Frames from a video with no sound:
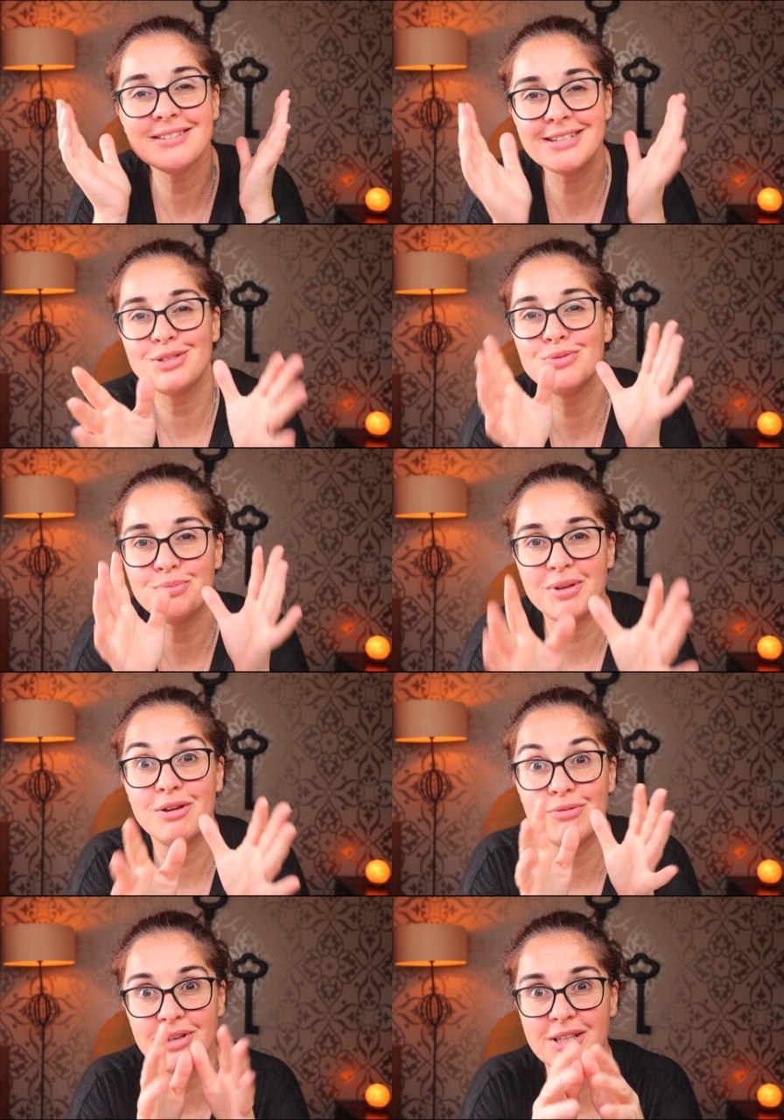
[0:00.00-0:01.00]
this would
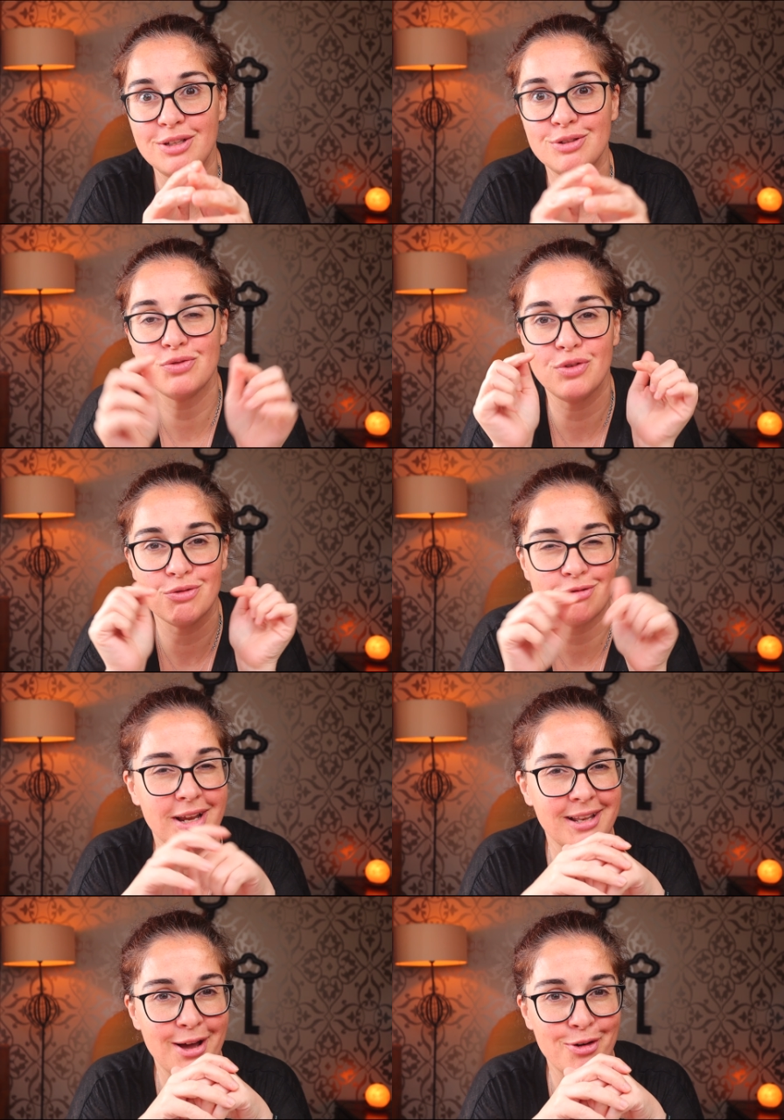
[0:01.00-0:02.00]
be really useful
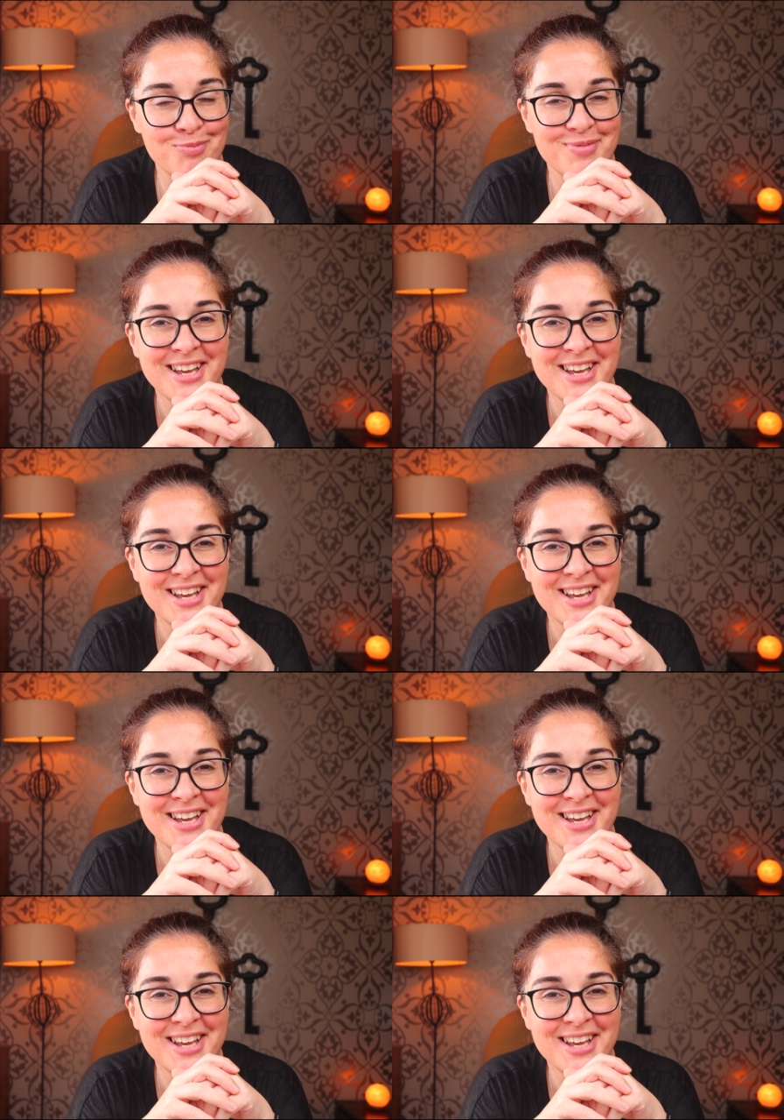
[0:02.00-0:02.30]
right now.